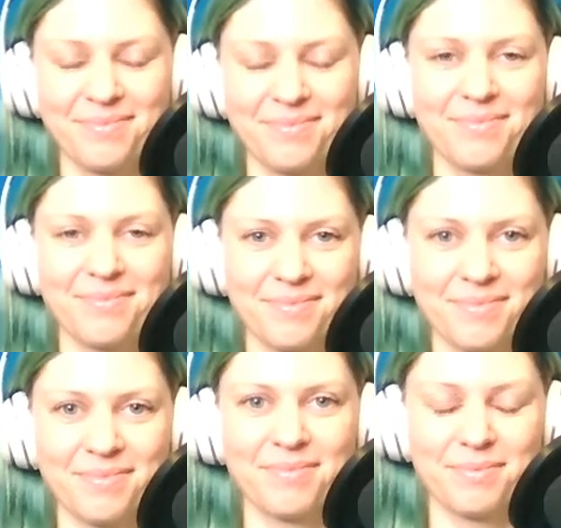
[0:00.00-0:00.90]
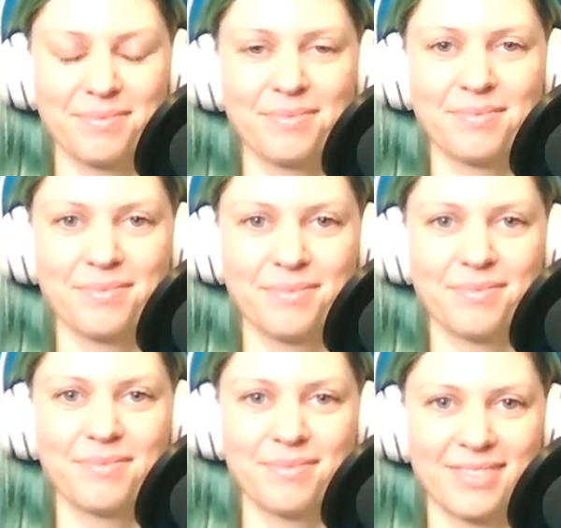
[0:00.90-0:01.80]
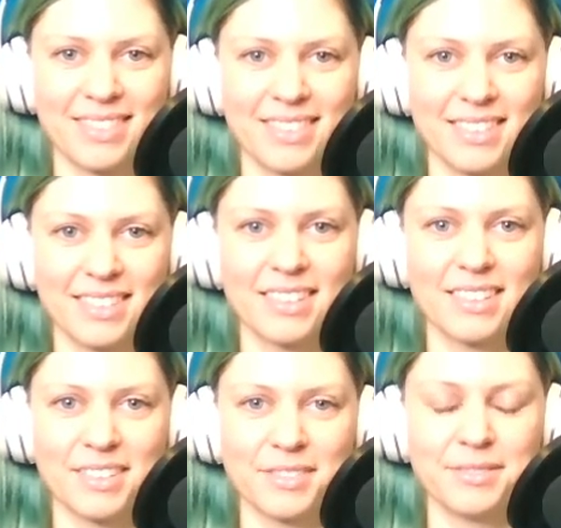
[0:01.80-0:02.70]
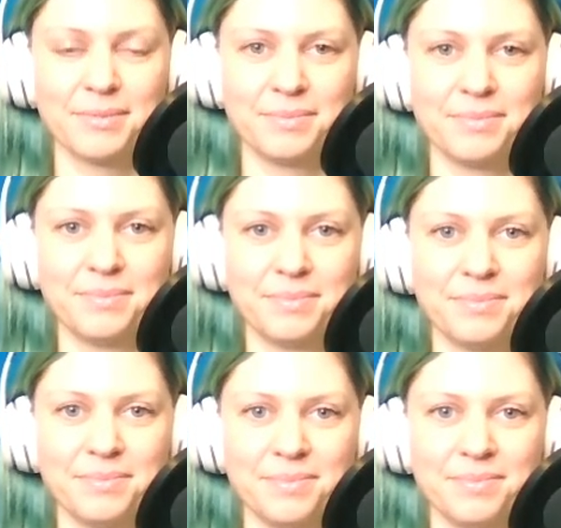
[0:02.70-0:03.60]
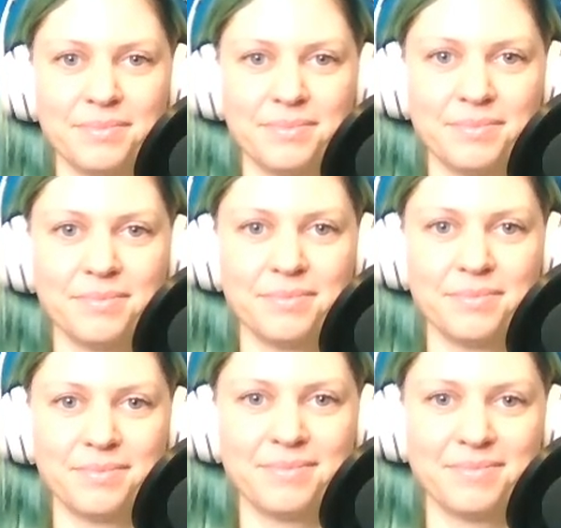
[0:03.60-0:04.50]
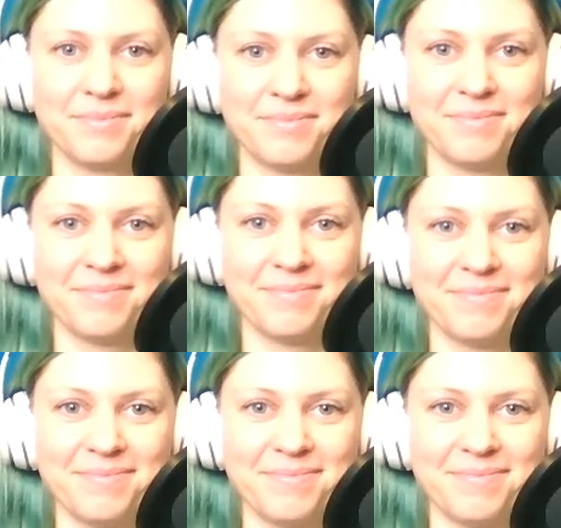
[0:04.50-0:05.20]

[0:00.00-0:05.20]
No words are spoken by the person on screen.